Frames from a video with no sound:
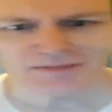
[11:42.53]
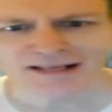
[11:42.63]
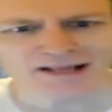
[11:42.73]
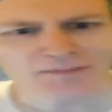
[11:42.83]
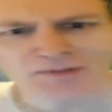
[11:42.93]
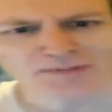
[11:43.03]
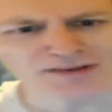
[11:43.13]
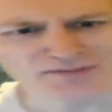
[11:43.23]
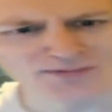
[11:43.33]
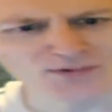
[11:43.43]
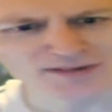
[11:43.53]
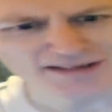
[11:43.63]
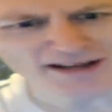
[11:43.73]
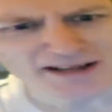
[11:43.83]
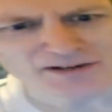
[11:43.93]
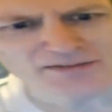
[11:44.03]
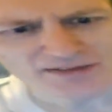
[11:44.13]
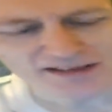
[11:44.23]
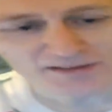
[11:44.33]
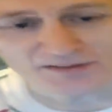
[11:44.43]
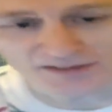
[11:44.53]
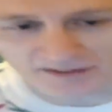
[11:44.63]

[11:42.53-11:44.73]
mean I'm gonna be a 49er fan.